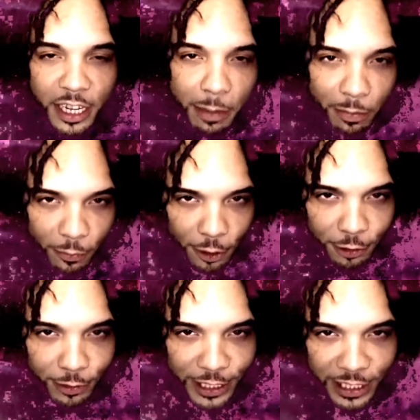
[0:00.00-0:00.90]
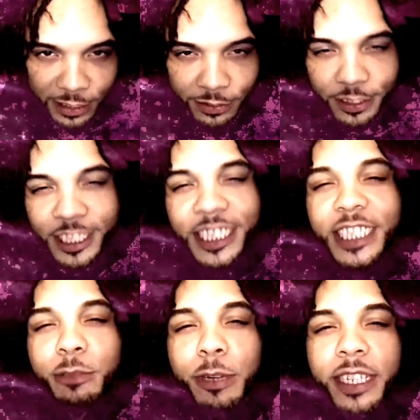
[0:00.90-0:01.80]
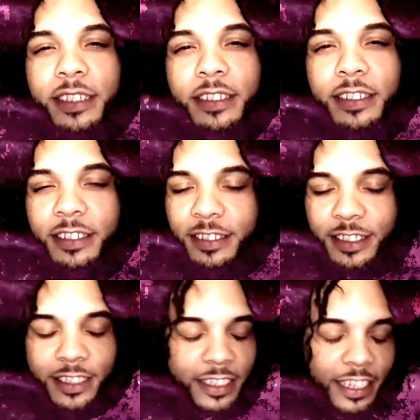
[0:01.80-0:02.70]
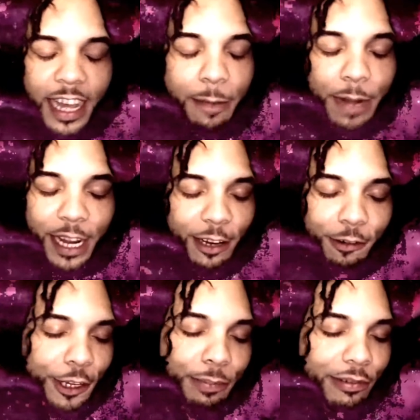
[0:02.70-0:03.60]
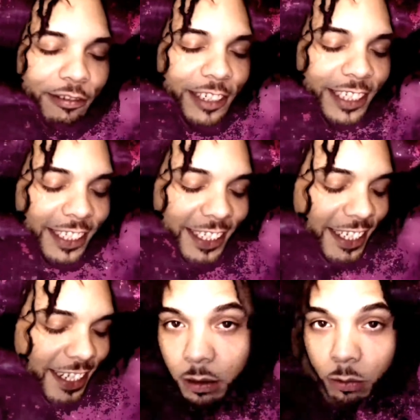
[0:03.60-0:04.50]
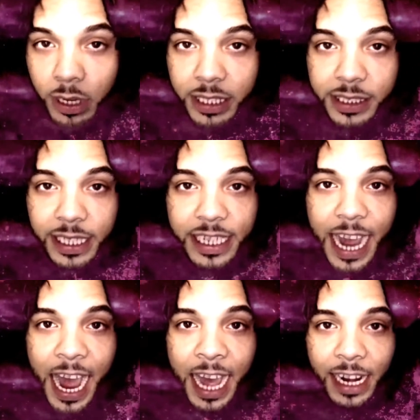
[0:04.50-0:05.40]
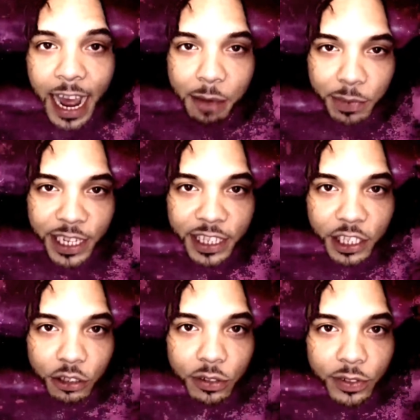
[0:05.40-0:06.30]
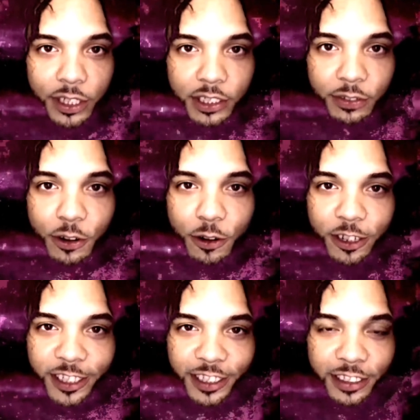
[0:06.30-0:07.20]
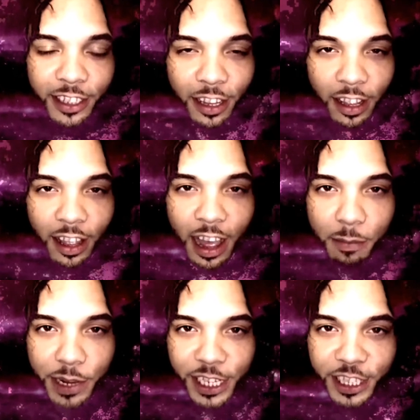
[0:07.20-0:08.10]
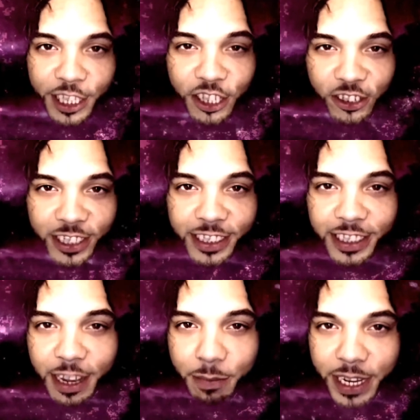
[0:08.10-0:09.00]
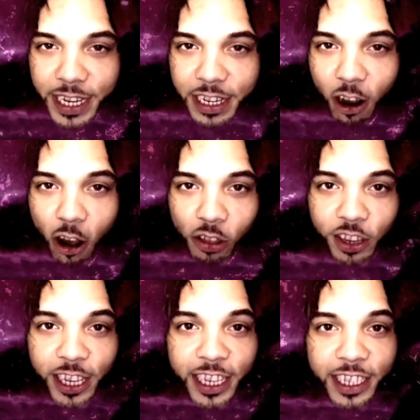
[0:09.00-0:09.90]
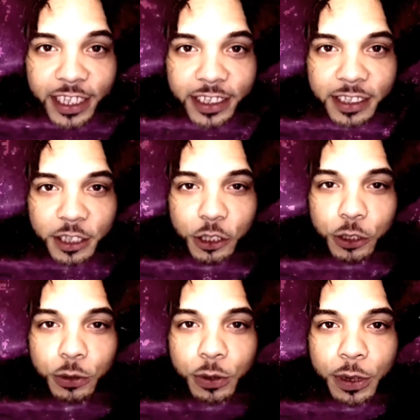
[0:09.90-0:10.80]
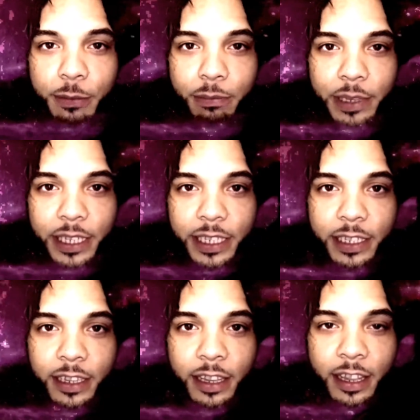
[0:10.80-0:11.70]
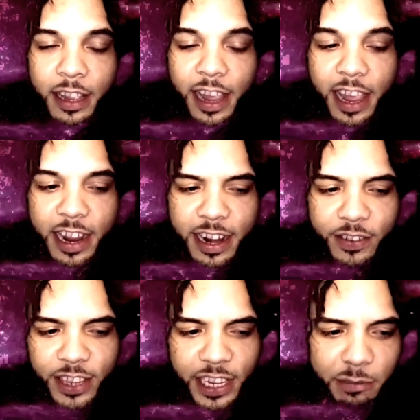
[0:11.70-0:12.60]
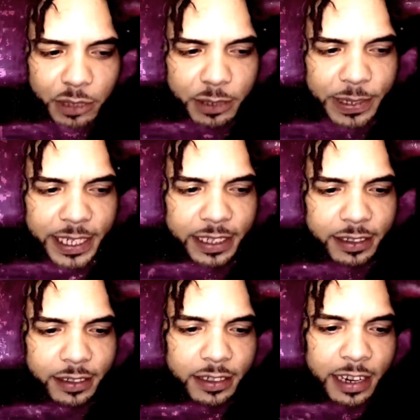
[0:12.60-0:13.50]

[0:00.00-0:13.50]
Now before you leave, just wait. I'm not gonna preach. When I say God, I mean the universe, of course. I mean the unity. I mean all that is, you, me, and everything in between.